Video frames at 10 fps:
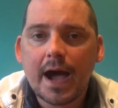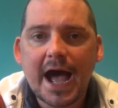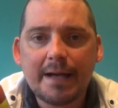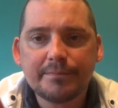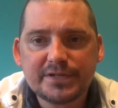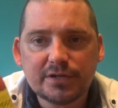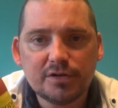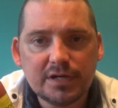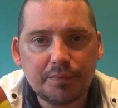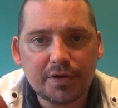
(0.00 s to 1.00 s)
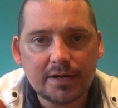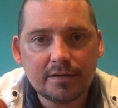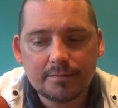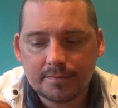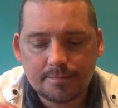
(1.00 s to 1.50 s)
Absolutely
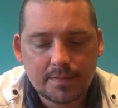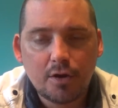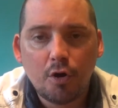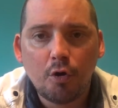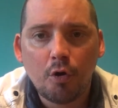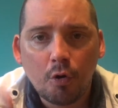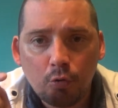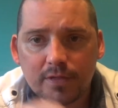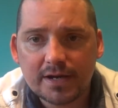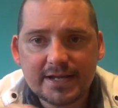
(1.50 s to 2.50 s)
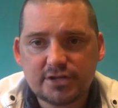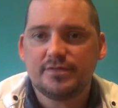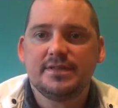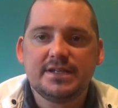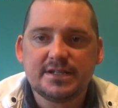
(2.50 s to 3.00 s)
brilliant. All the links
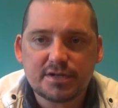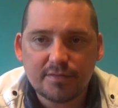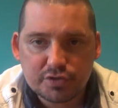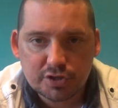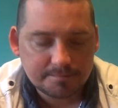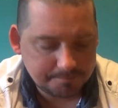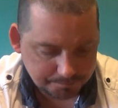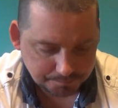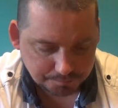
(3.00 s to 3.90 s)
are in the description.